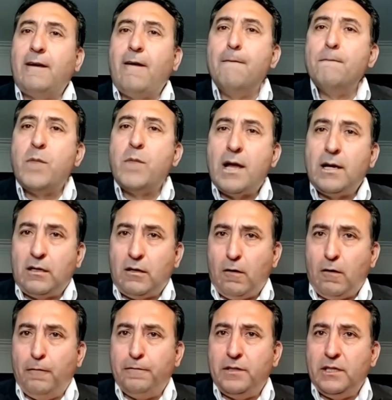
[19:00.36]
comeback
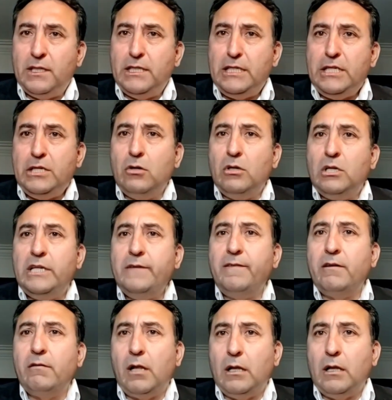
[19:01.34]
of the
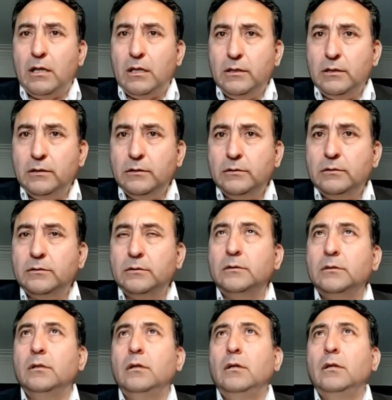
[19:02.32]
neoliberal
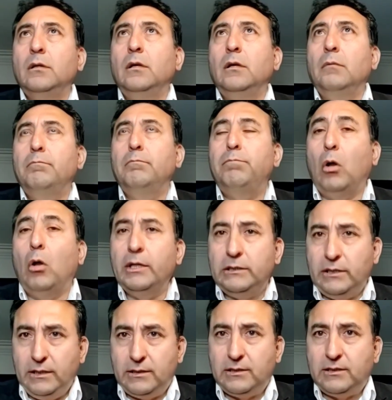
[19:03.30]

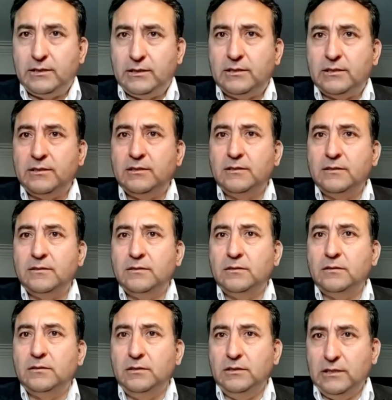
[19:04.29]
politics
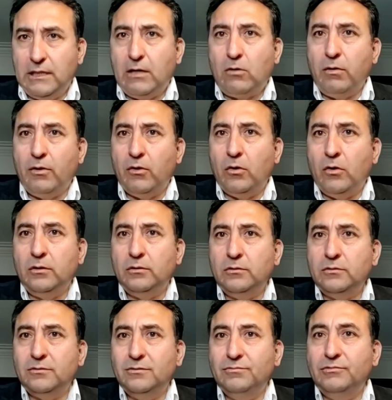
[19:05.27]
in Ecuador,
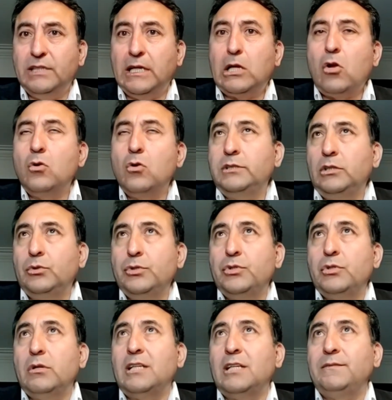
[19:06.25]
the
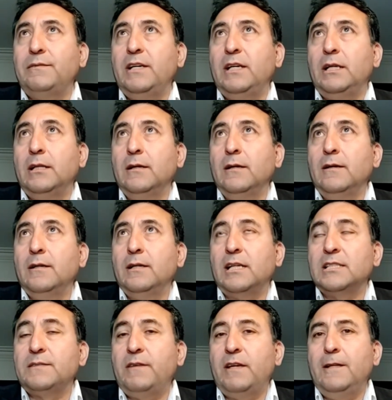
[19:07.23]
constitution has
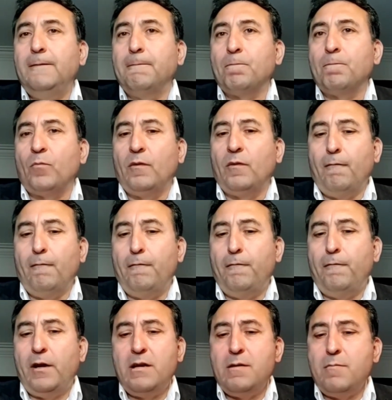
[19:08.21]
been
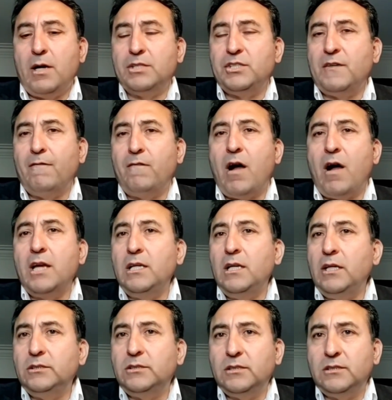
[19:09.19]
very much
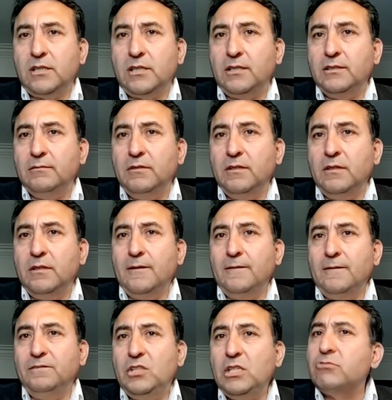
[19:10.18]
violated and
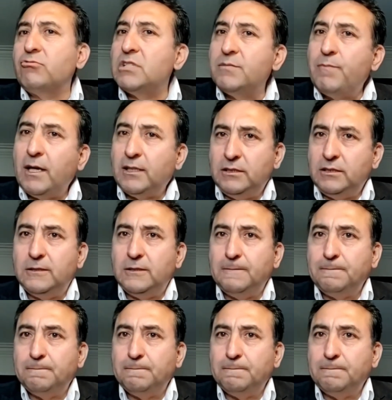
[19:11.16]
disrespected.